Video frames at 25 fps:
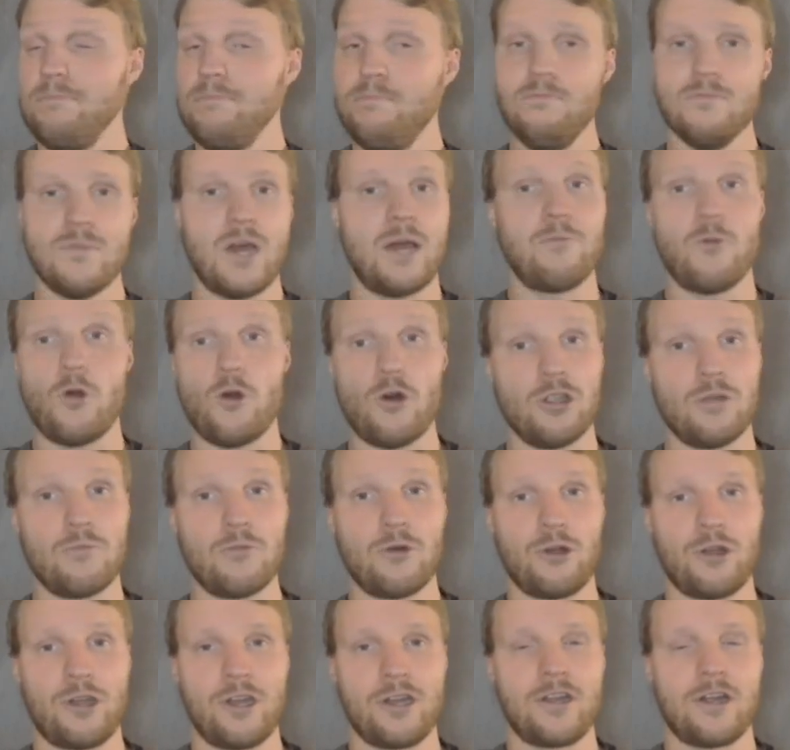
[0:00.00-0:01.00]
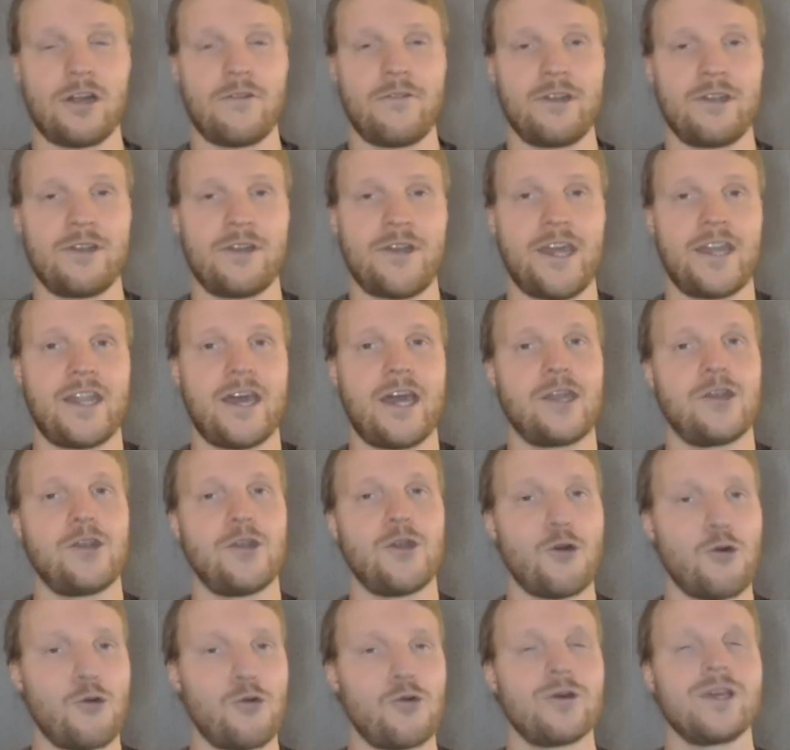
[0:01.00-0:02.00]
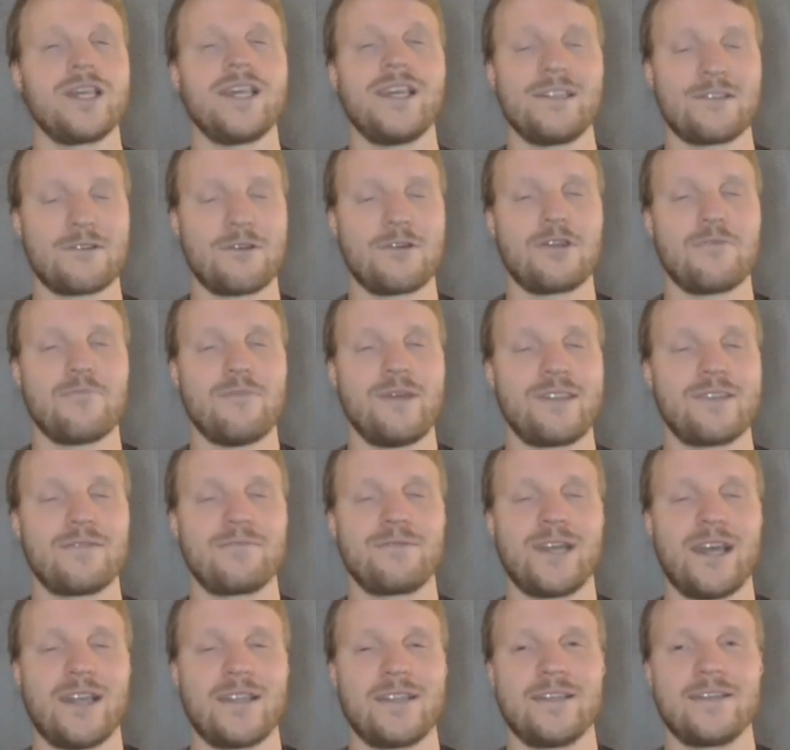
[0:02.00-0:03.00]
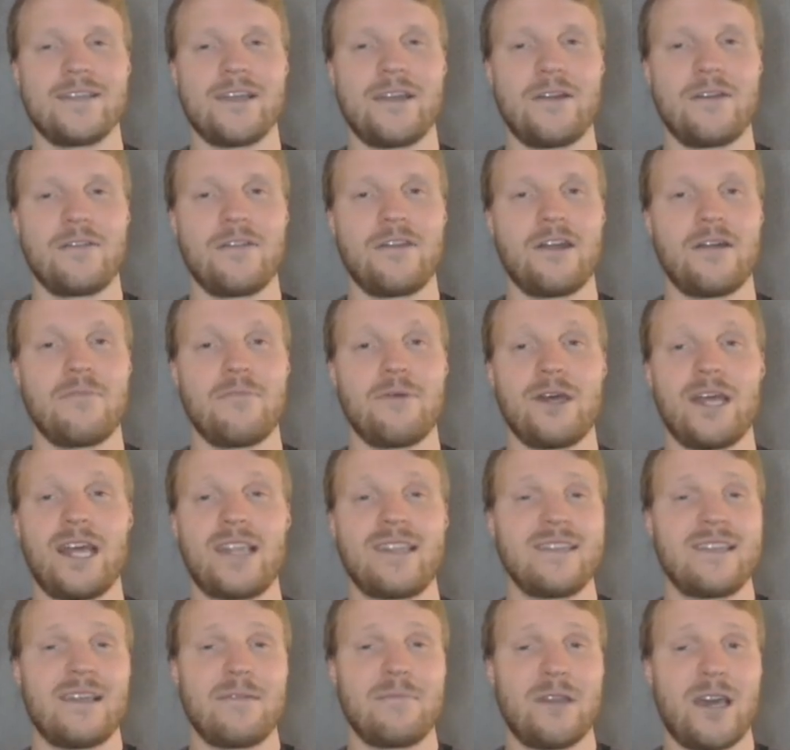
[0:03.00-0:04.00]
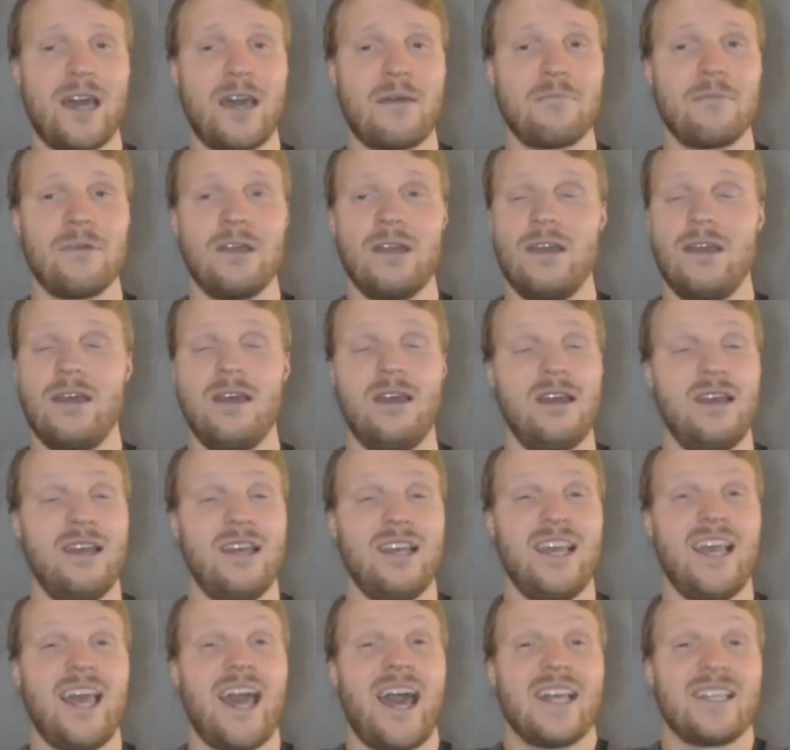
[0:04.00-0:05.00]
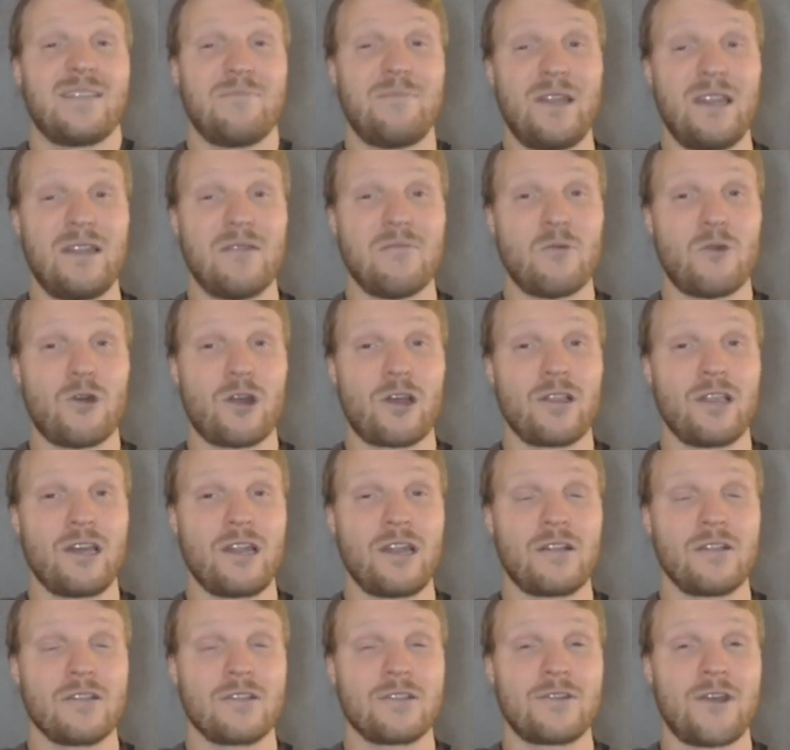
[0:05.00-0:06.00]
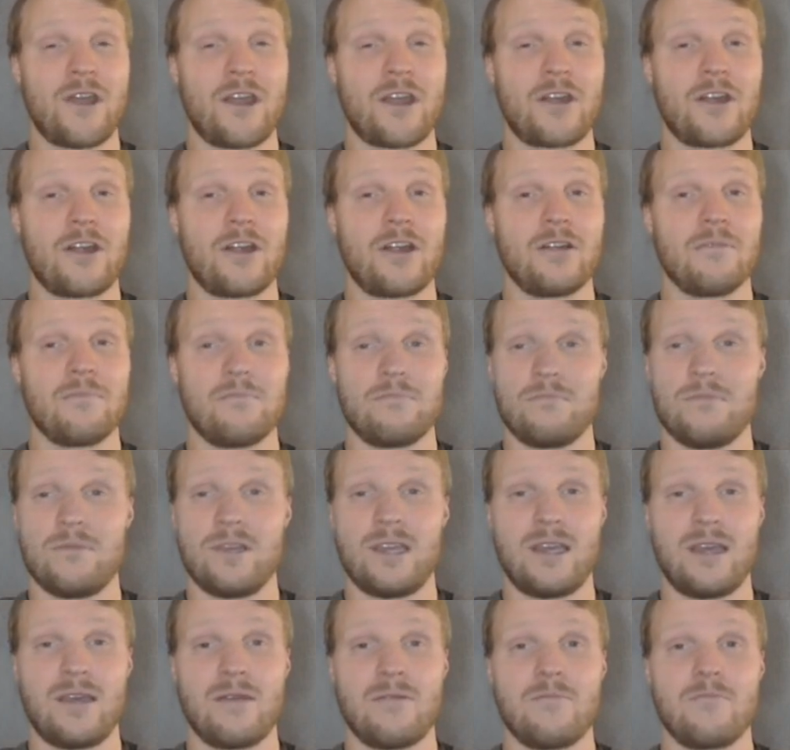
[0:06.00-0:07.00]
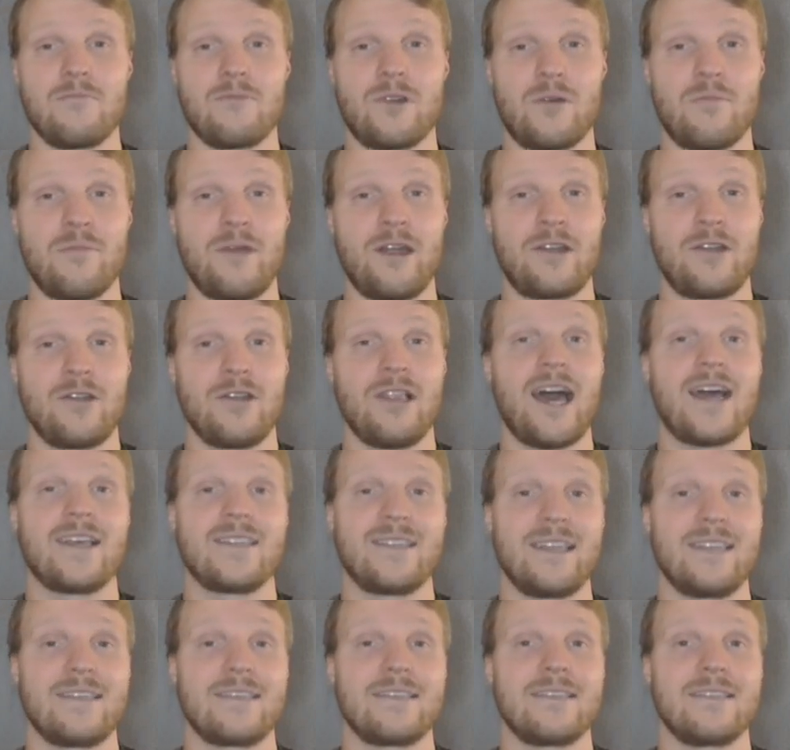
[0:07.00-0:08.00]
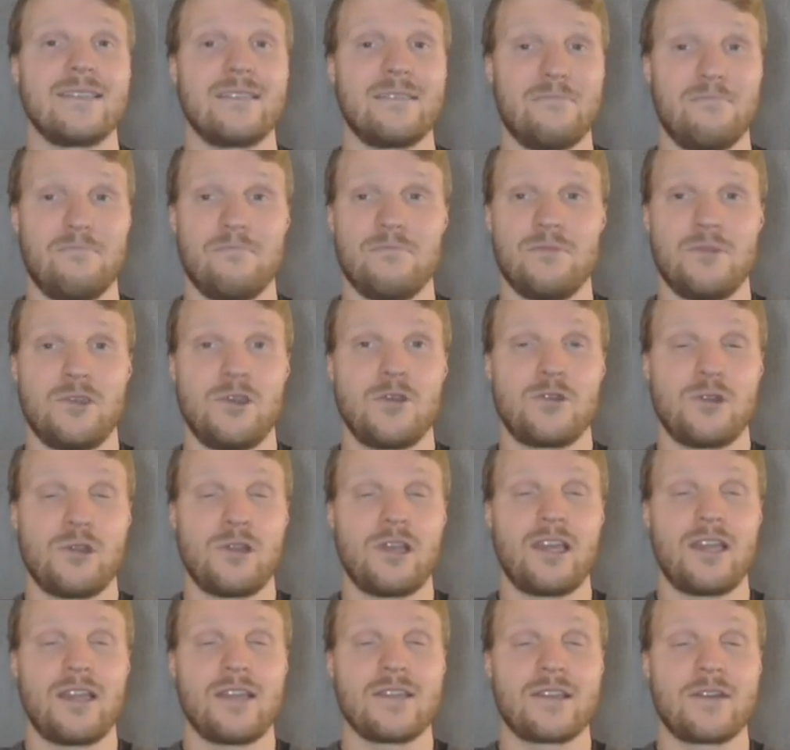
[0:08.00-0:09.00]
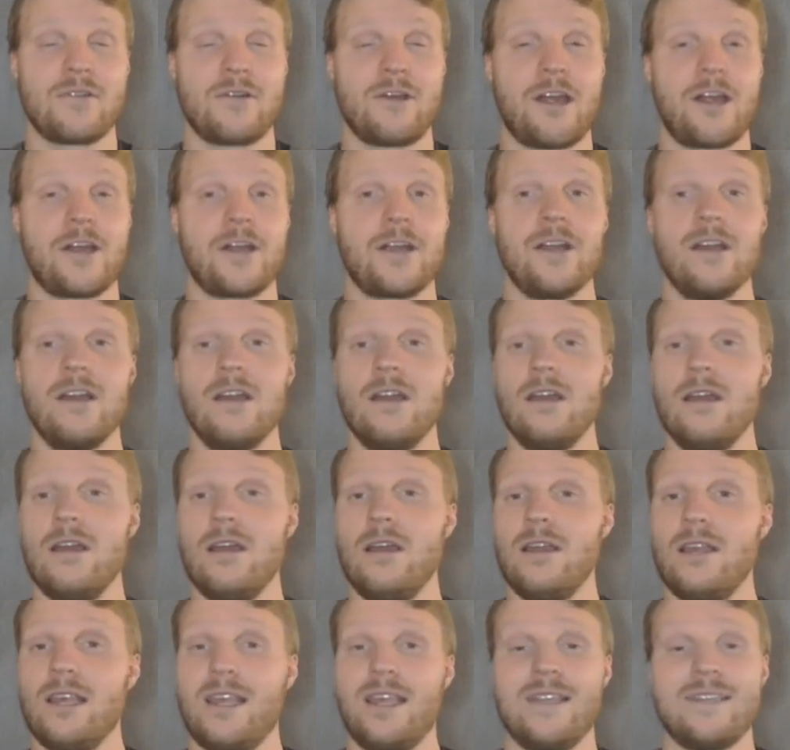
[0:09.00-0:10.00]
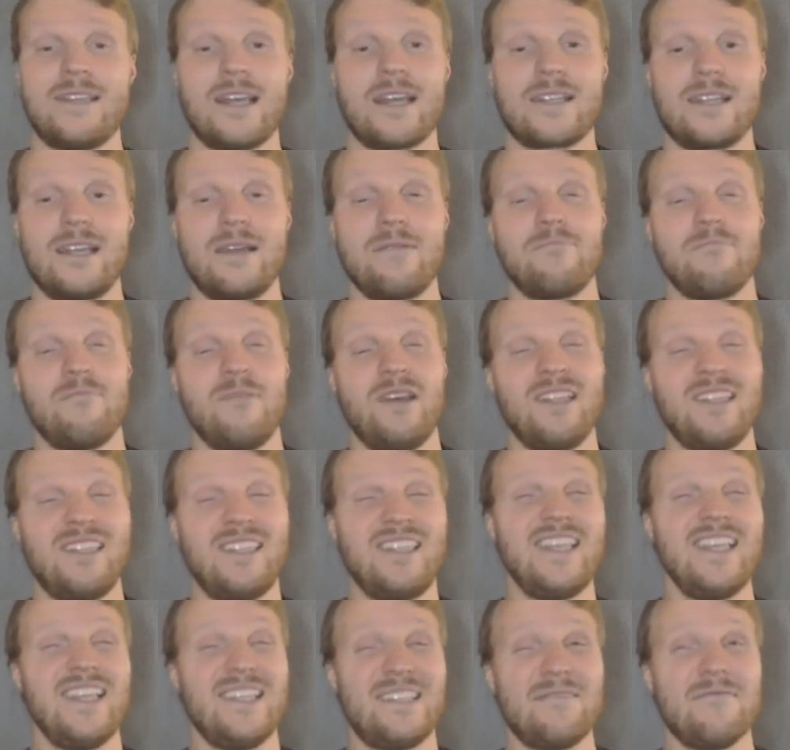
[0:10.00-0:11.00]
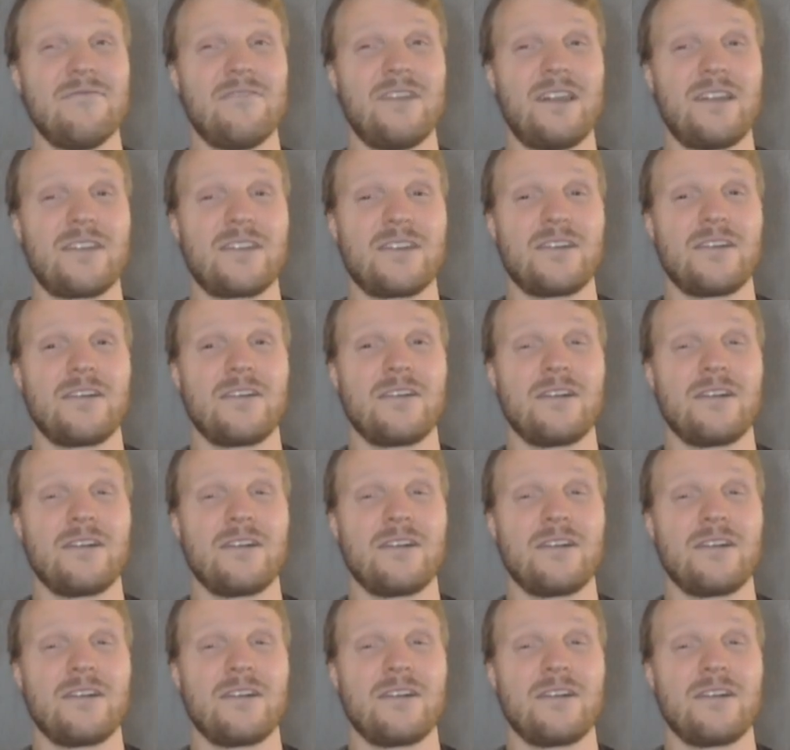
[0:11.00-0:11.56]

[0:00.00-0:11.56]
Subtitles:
I'm all aboard the Darwin train. I know he's going to miss some chances here and there, but at the same time, he has been a more clinical striker compared to last season, usually in his career. He's actually a decent finisher.